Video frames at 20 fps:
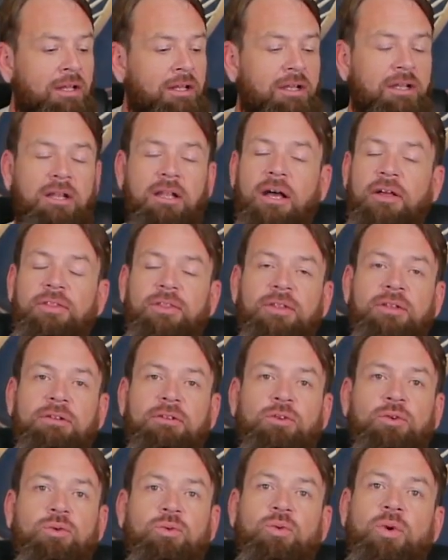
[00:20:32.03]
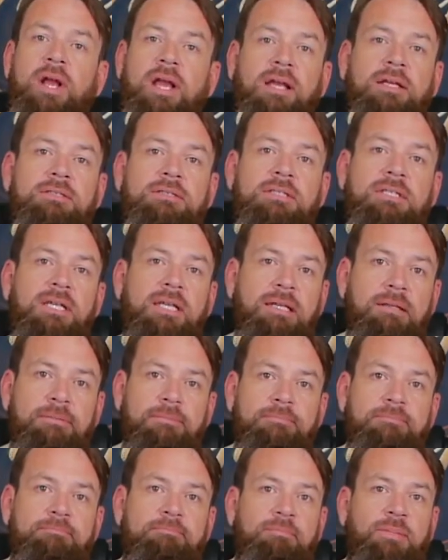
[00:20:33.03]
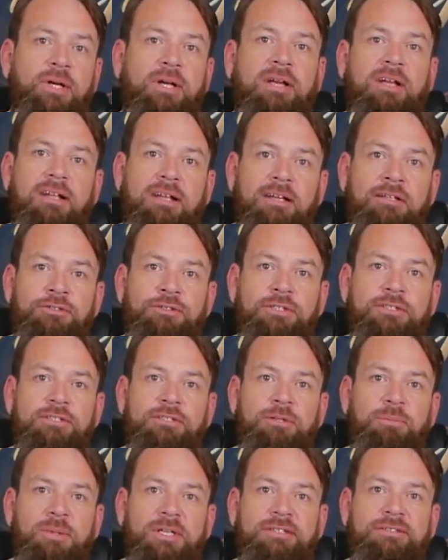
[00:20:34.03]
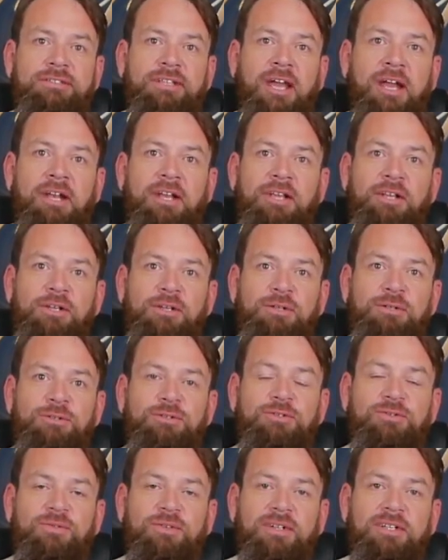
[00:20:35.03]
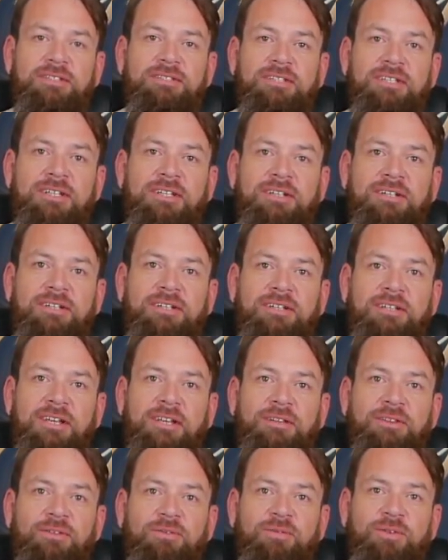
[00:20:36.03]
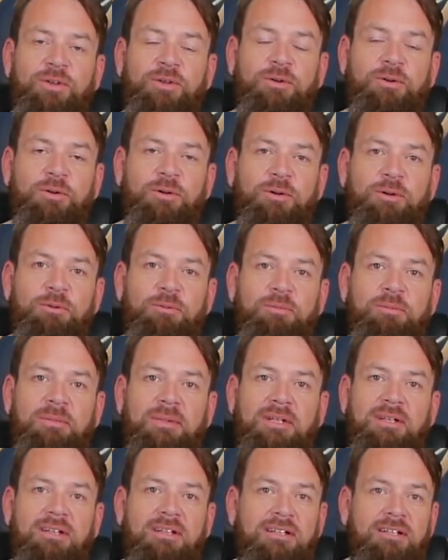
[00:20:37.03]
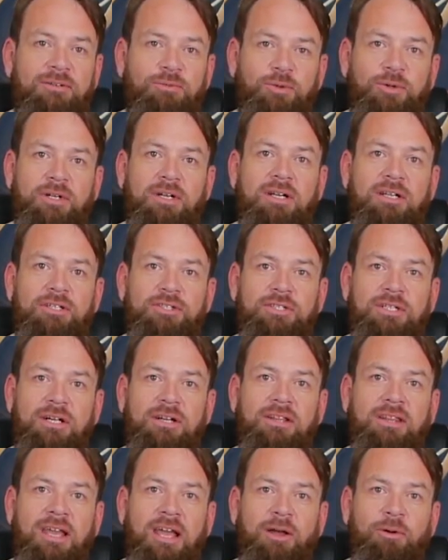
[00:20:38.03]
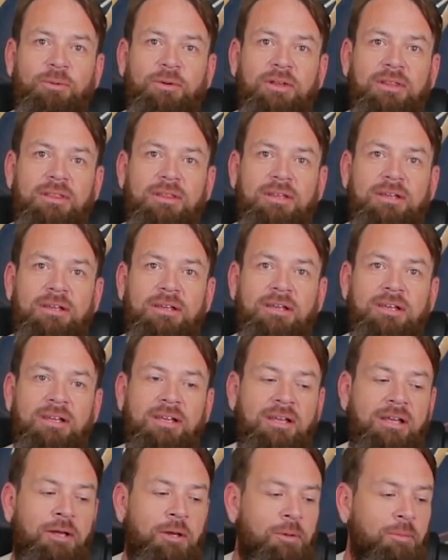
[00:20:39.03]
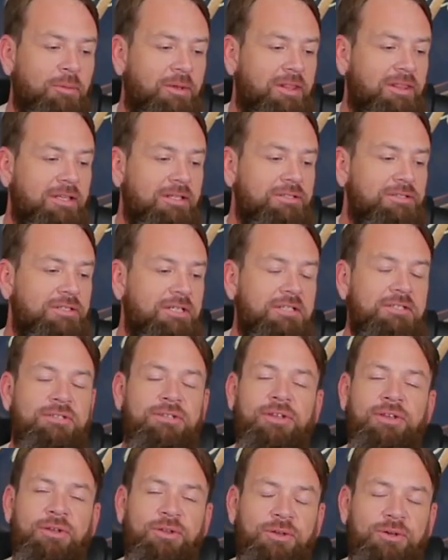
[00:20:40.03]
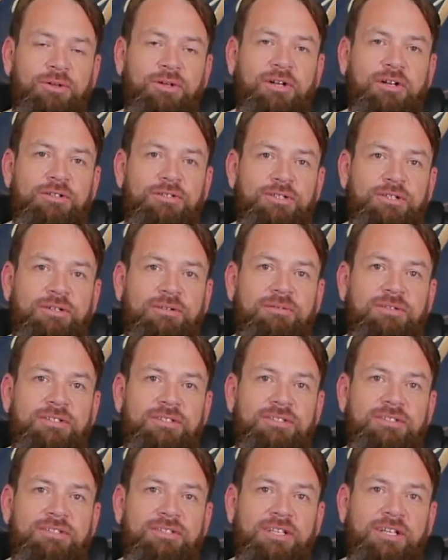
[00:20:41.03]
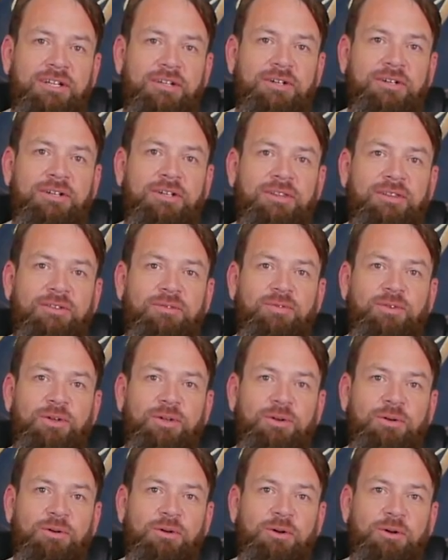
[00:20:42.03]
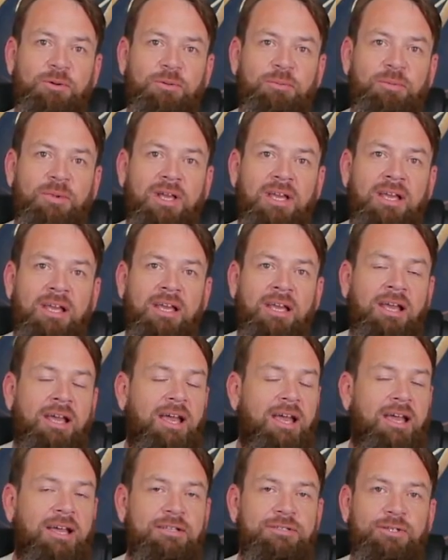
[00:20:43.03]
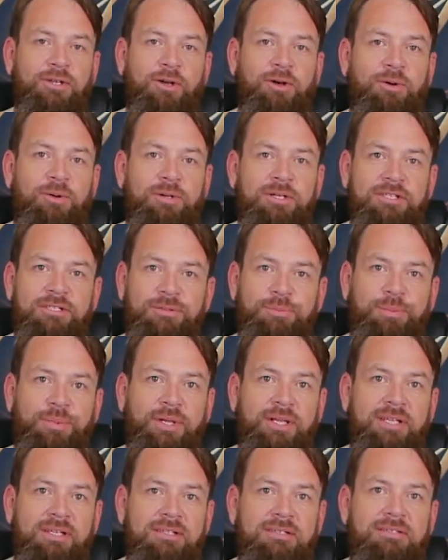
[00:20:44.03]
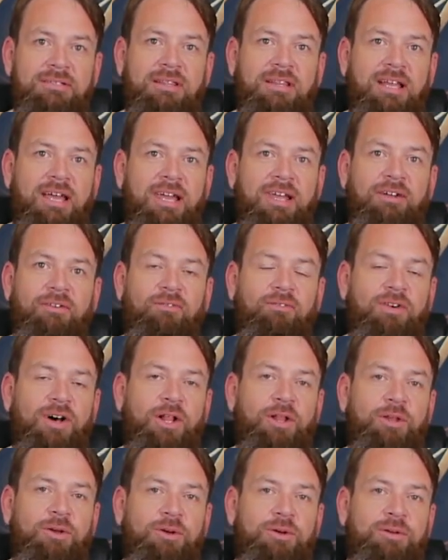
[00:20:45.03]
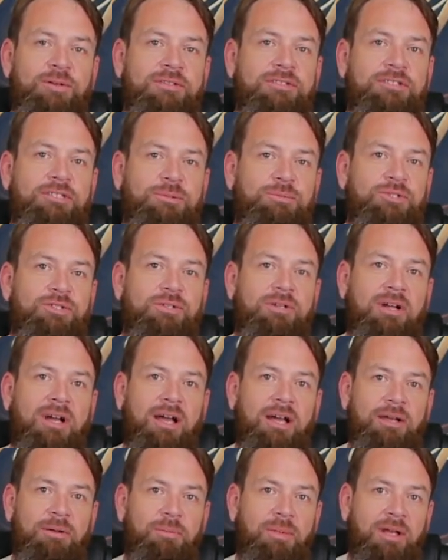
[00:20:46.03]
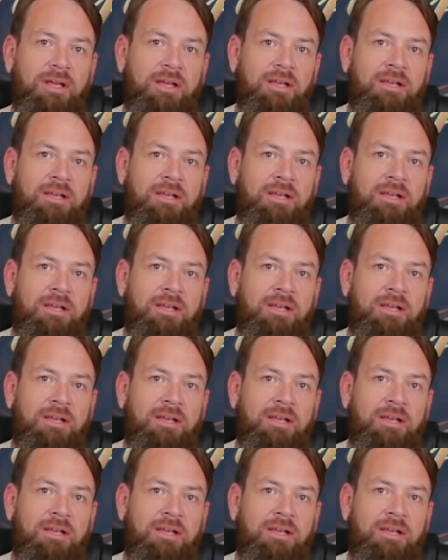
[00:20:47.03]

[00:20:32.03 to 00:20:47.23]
nothing crazy, but just some exciting news for us here at the funeral home, and wanted to share that with you. But this does conclude our services here at the funeral home. As always, please like, follow, and subscribe.